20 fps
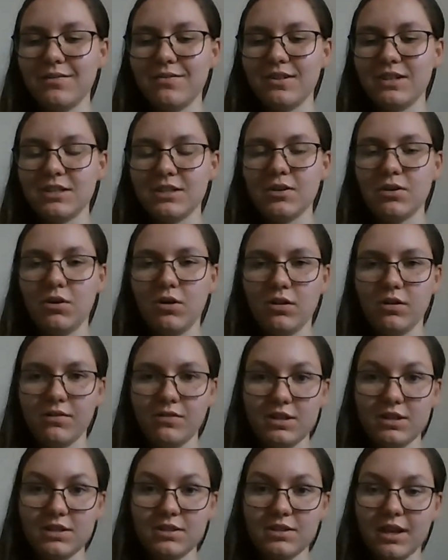visit all
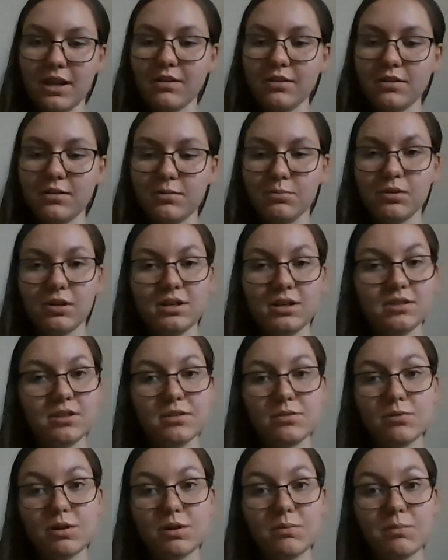of these skeleton
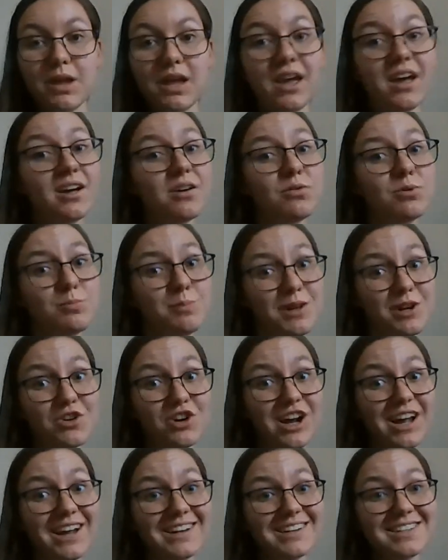places with me. It would be
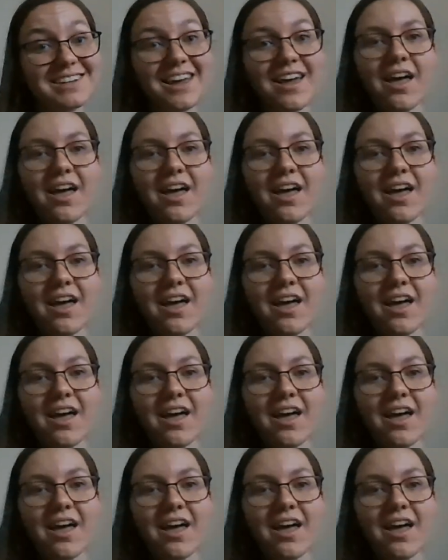great.